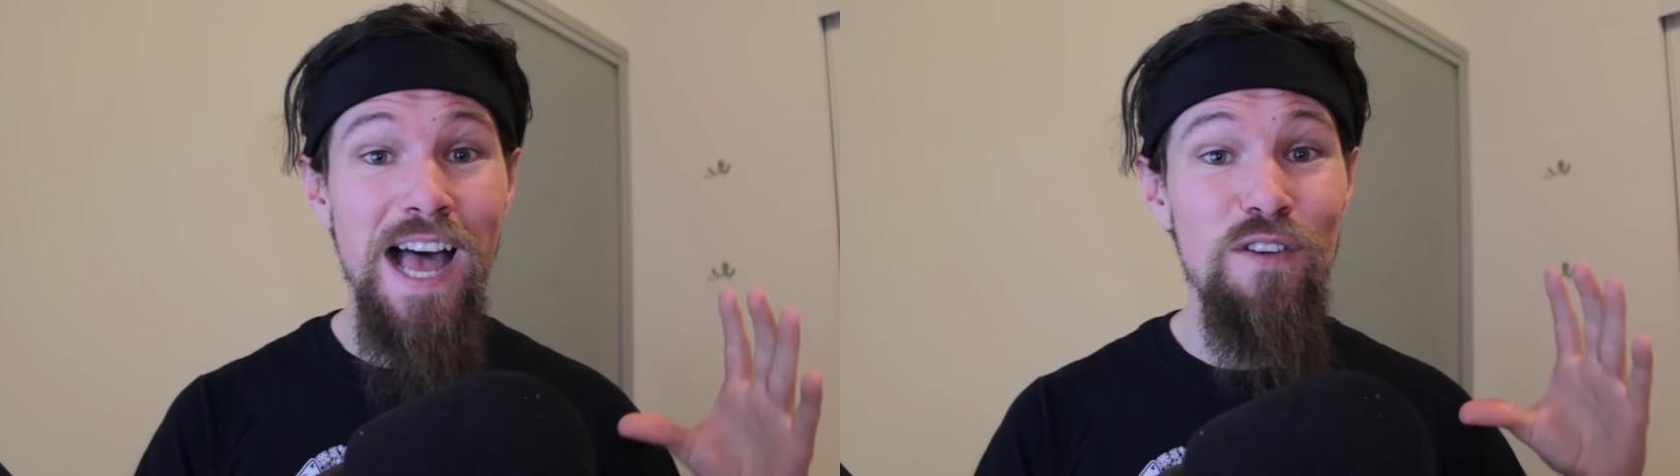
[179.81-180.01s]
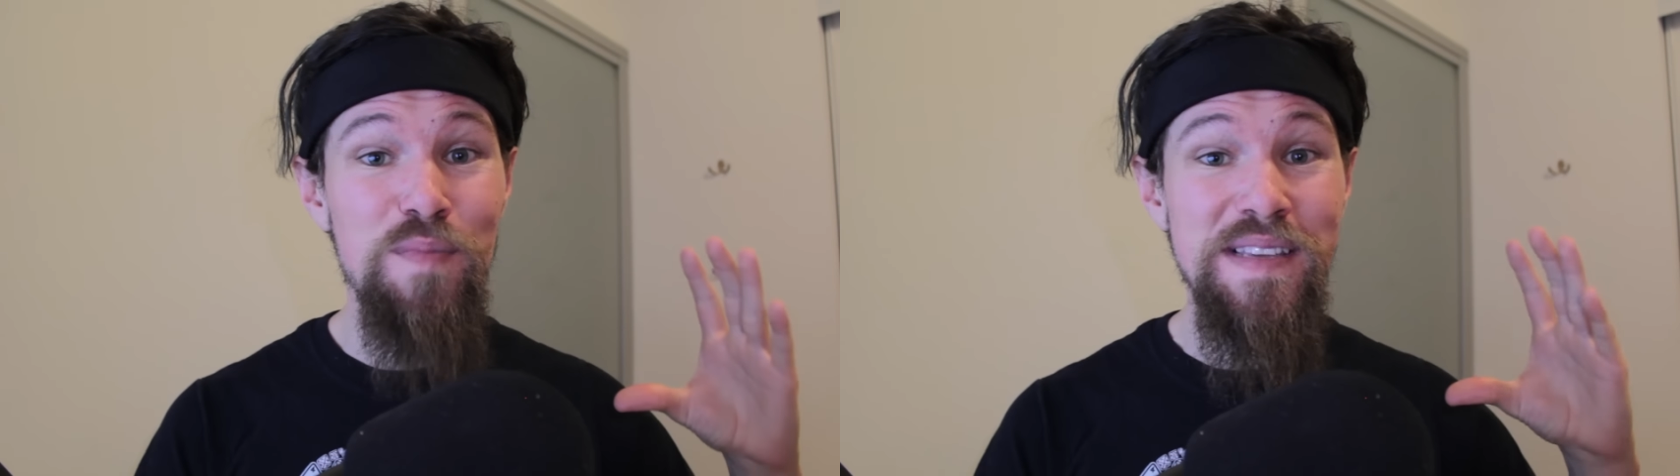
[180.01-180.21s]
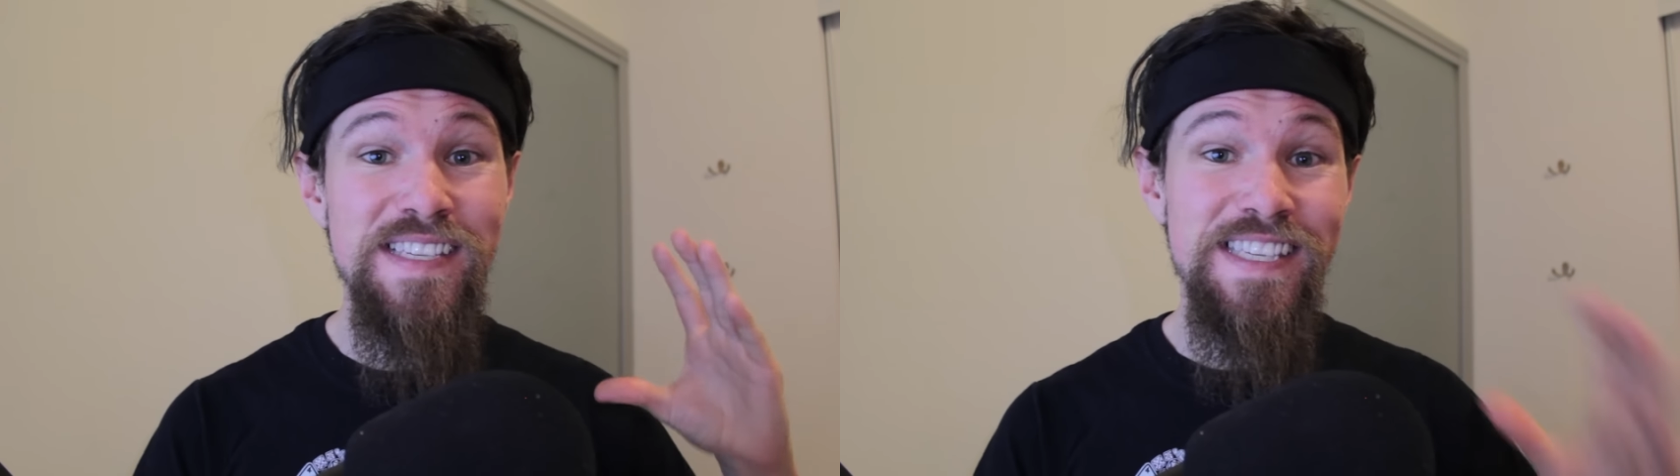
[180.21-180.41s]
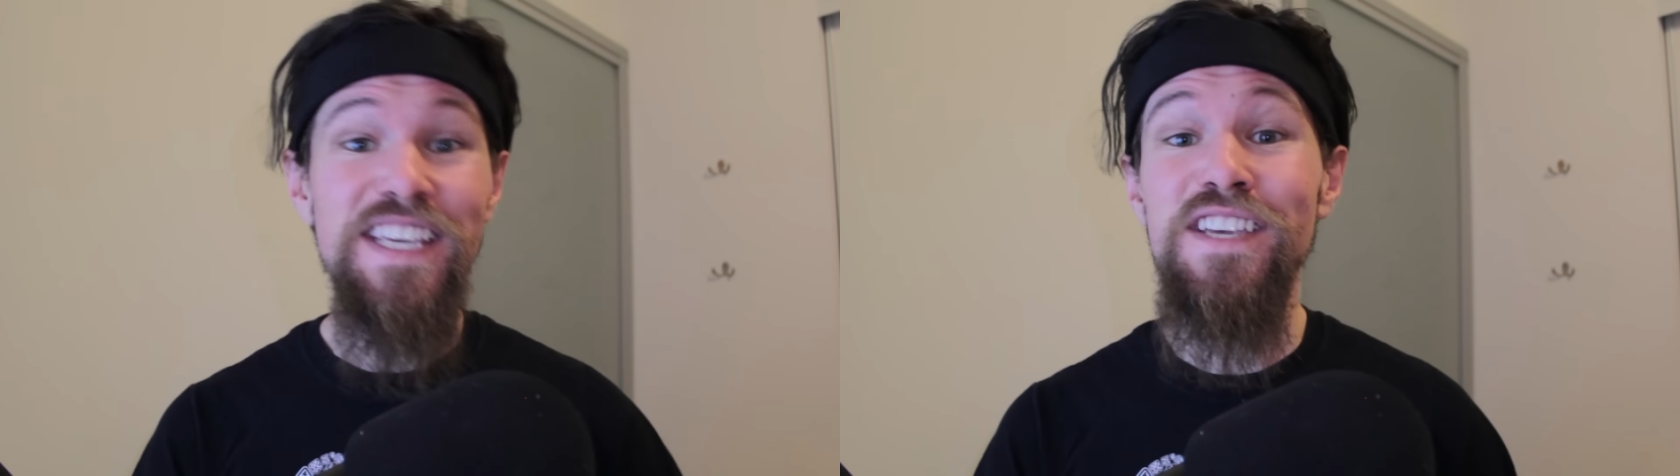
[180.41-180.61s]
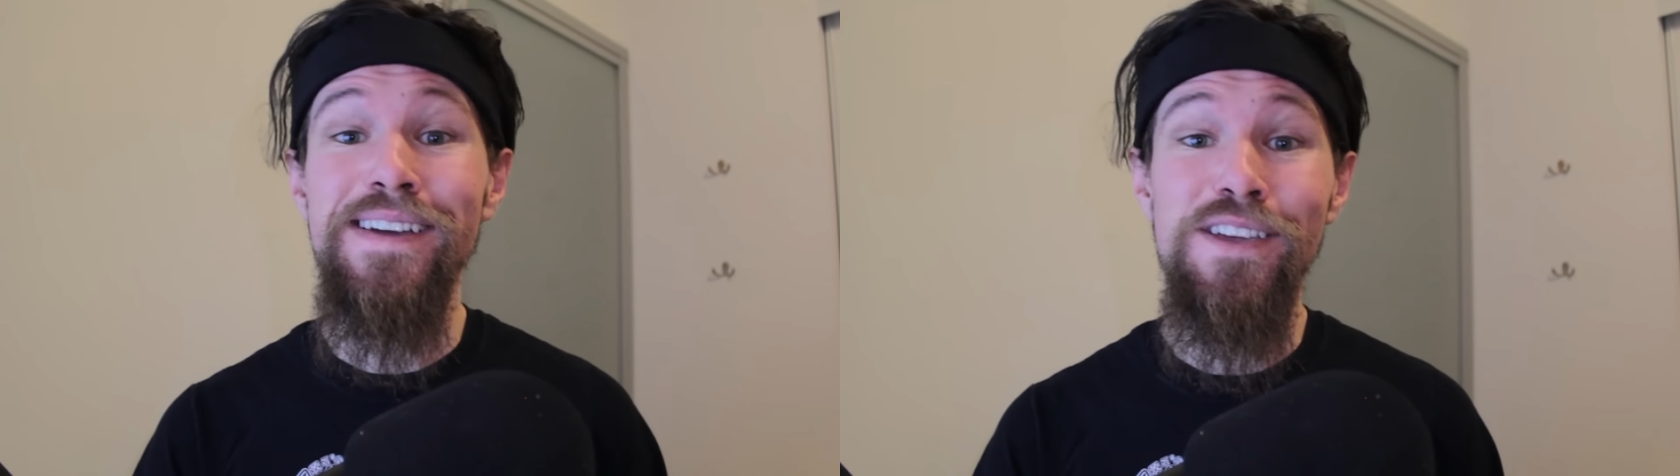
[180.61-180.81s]
I will be
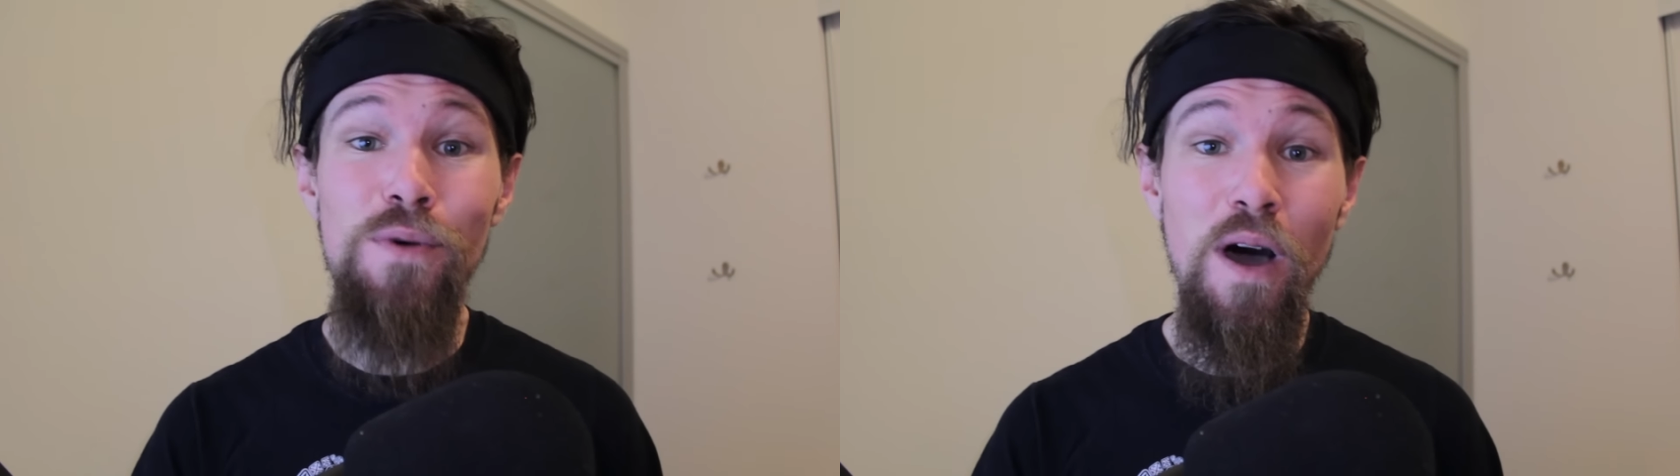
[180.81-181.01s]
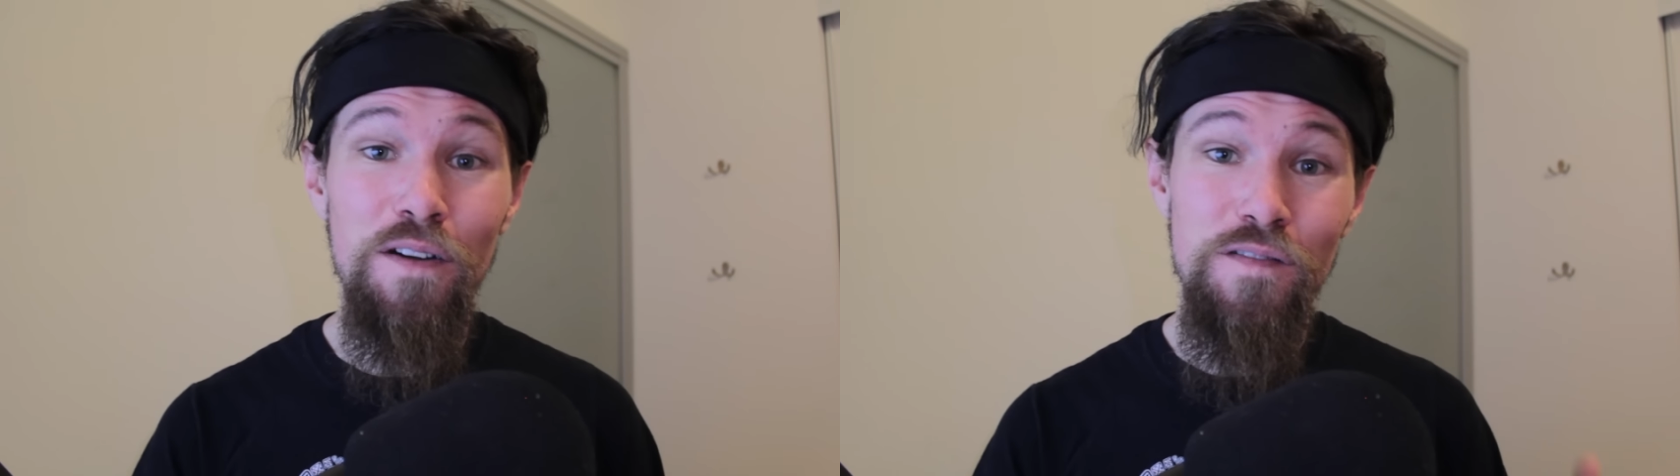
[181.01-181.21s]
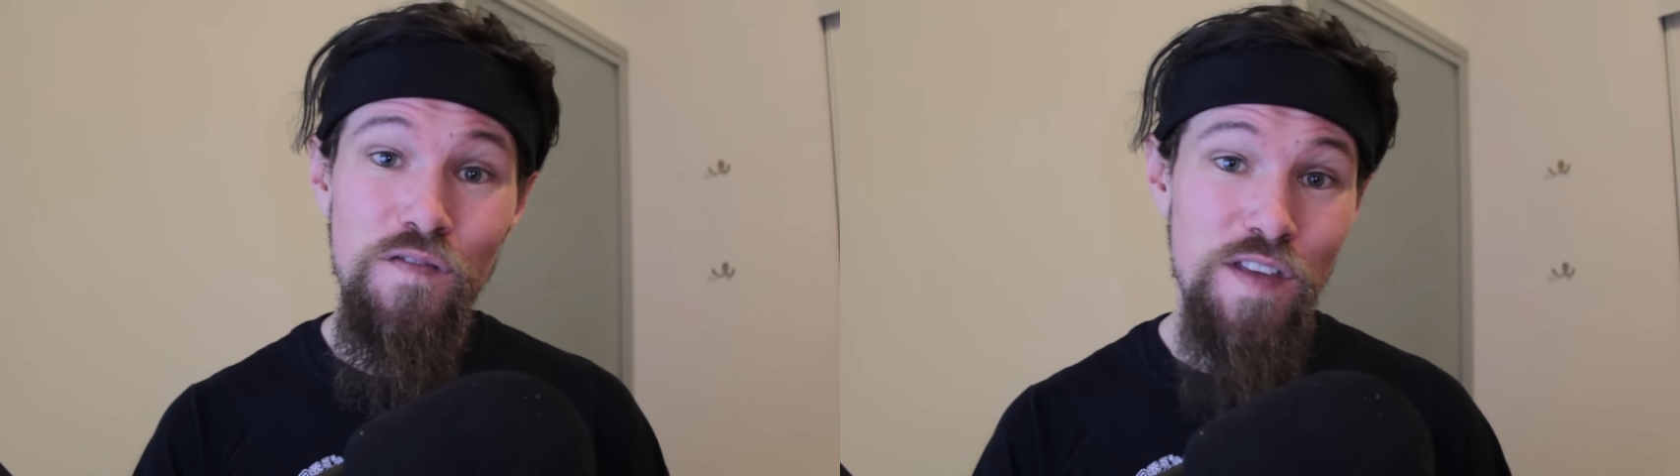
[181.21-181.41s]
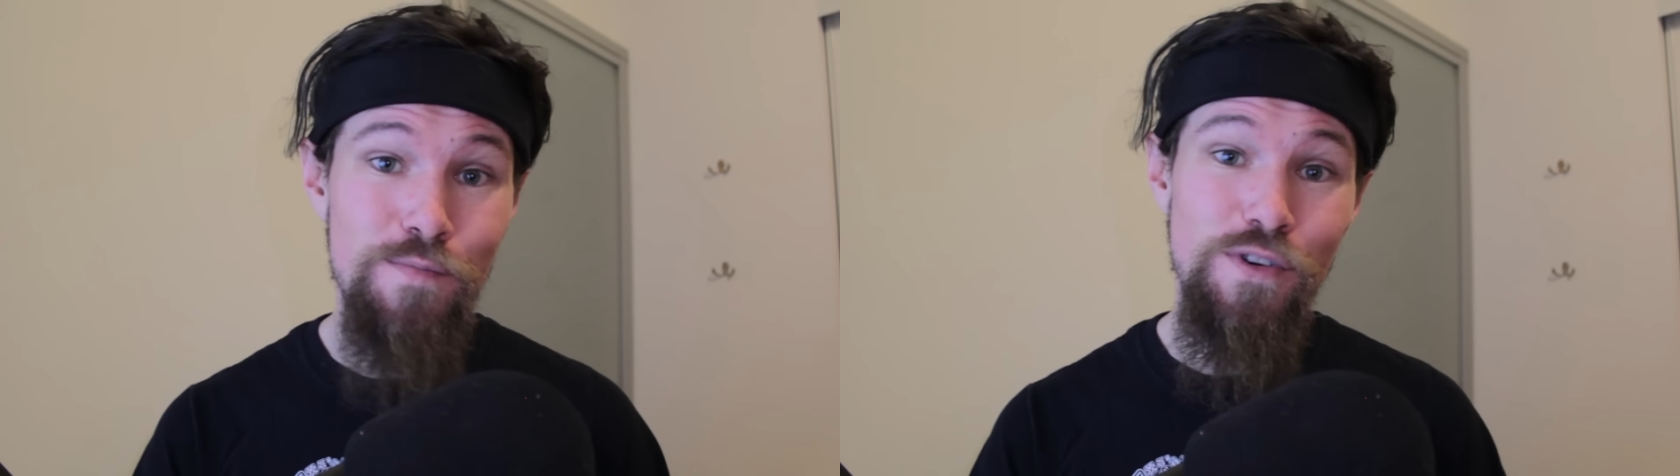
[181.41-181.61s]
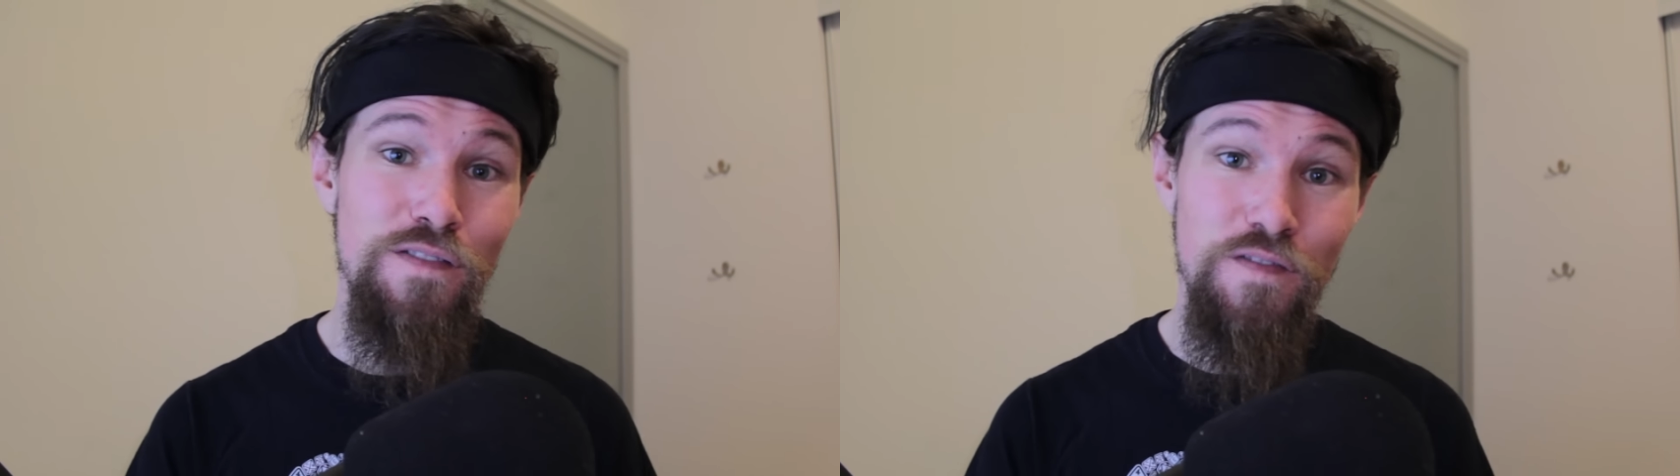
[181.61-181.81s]
seeing you on
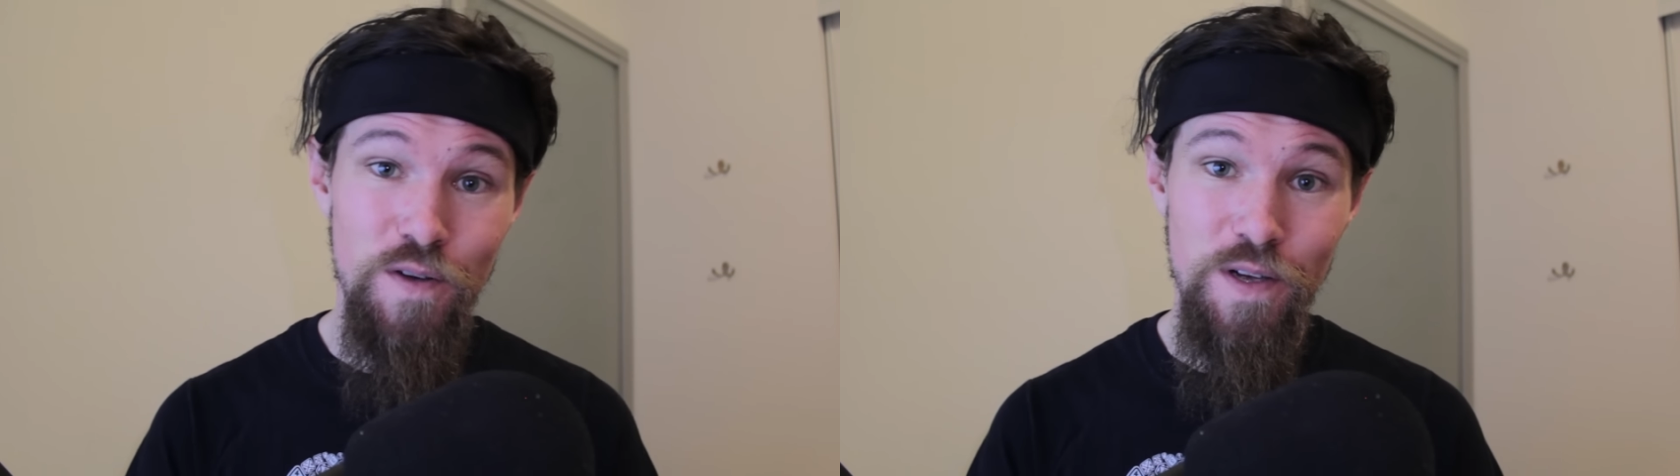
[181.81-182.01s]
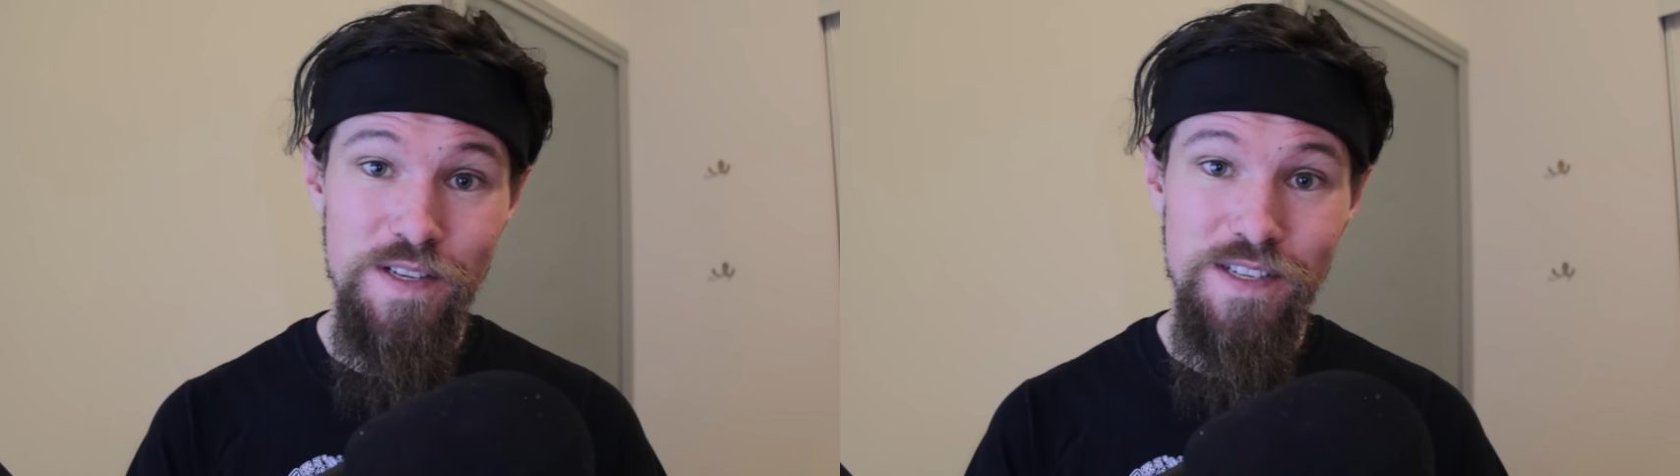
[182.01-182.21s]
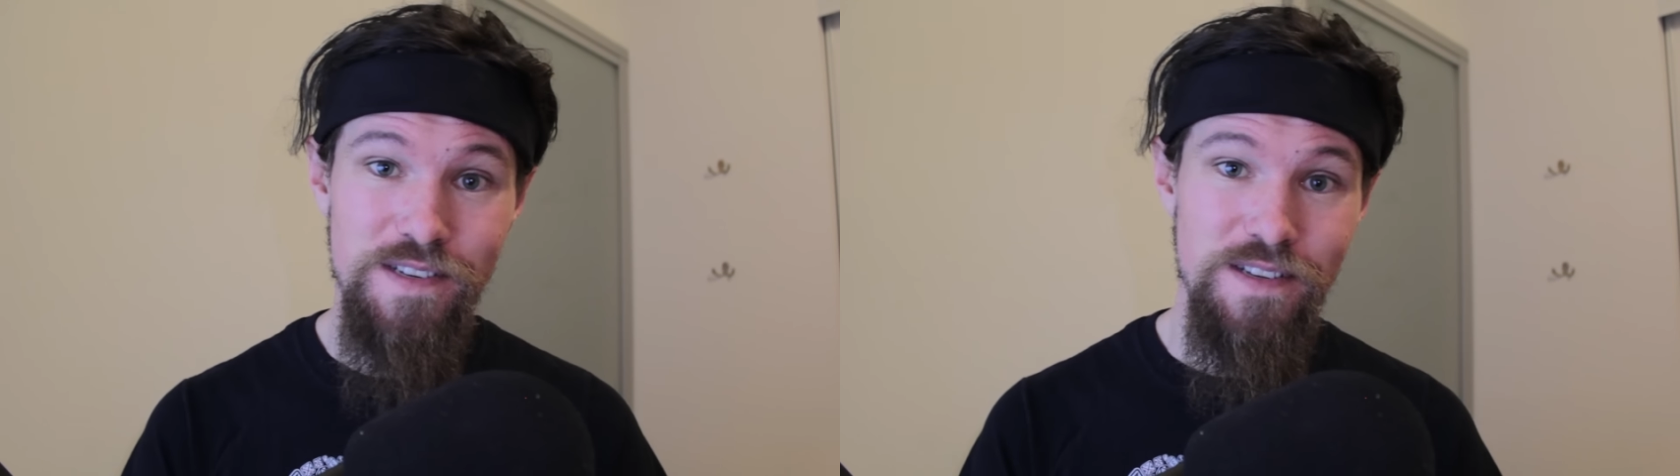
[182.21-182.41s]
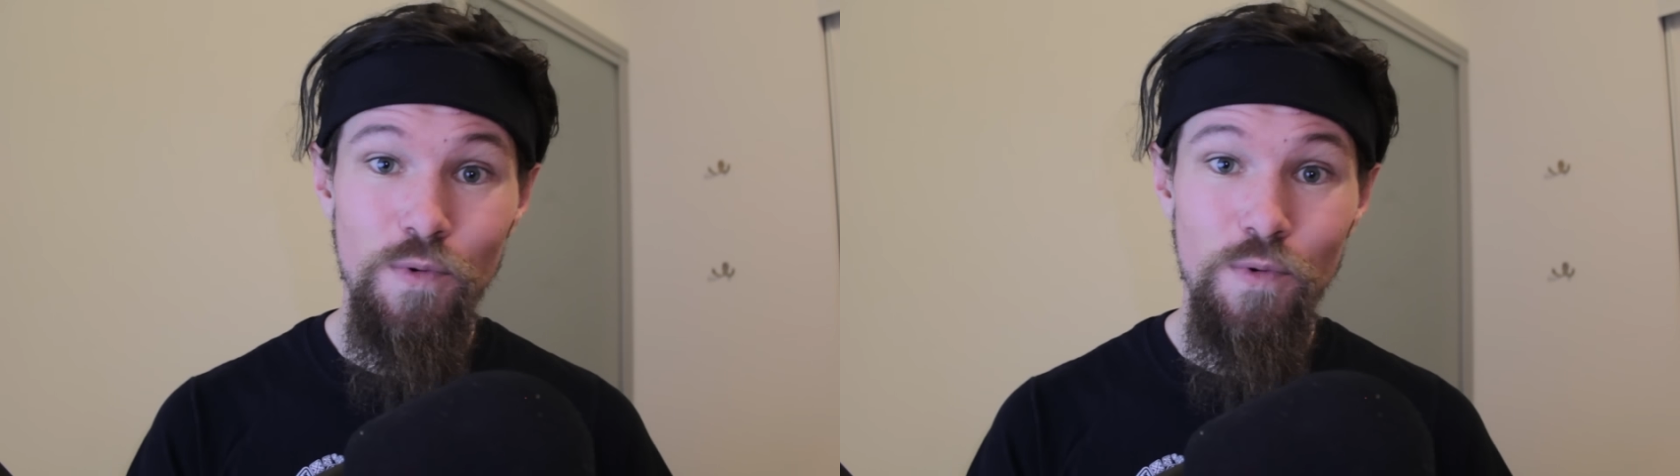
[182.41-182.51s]
February 1st,